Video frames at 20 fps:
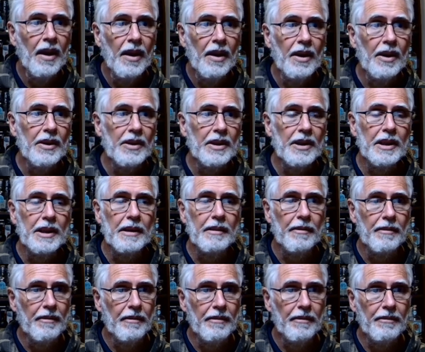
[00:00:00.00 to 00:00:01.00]
Okay,
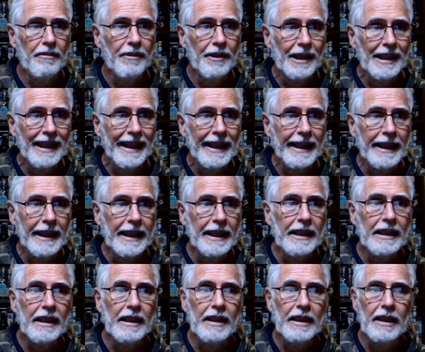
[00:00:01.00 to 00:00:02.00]

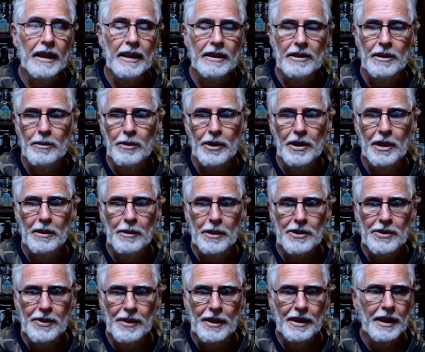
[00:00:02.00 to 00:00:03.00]
phenylalanine, as I'm looking at my
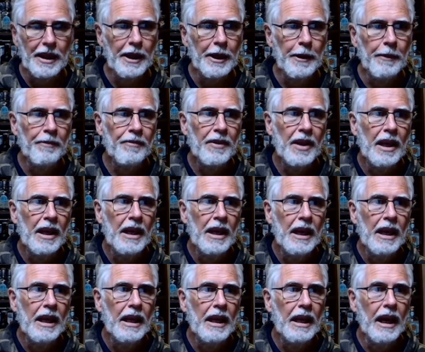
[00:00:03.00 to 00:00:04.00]
screen now,
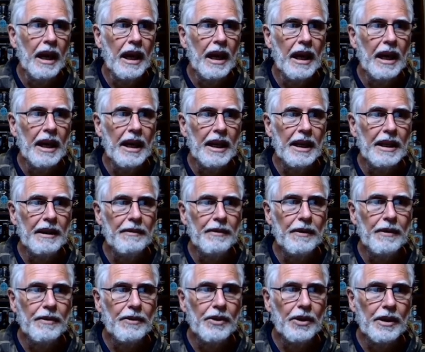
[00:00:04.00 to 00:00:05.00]
if
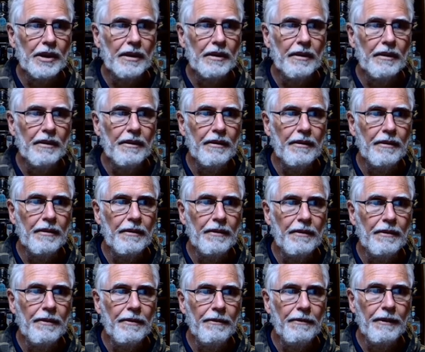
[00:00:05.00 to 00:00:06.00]
you've got
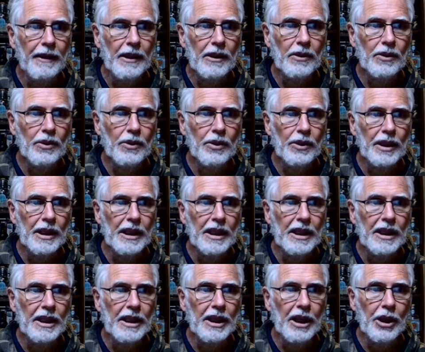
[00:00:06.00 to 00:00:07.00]

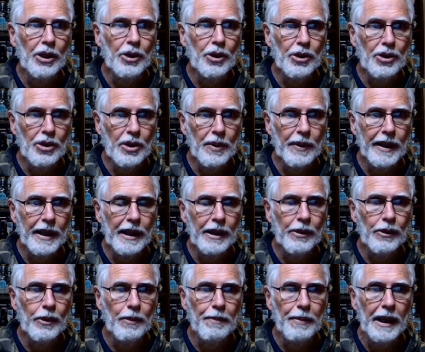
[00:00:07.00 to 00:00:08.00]
phenylketonuria
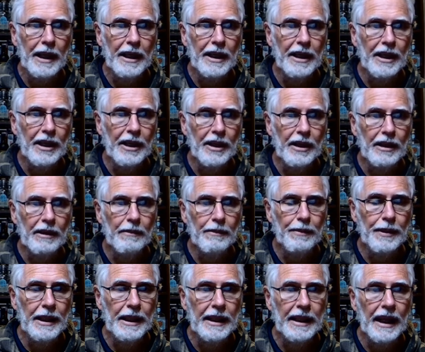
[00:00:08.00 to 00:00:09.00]
or
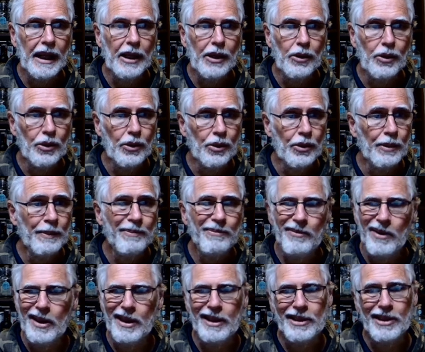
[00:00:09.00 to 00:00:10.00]
PKU,
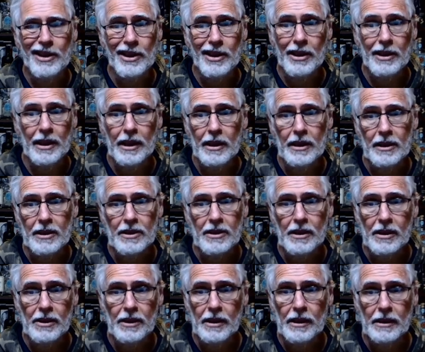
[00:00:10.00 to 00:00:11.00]
don't get near this
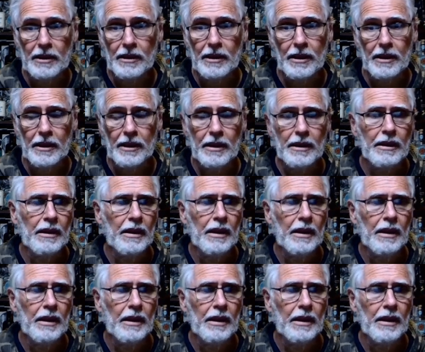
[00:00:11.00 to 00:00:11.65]
shit, okay?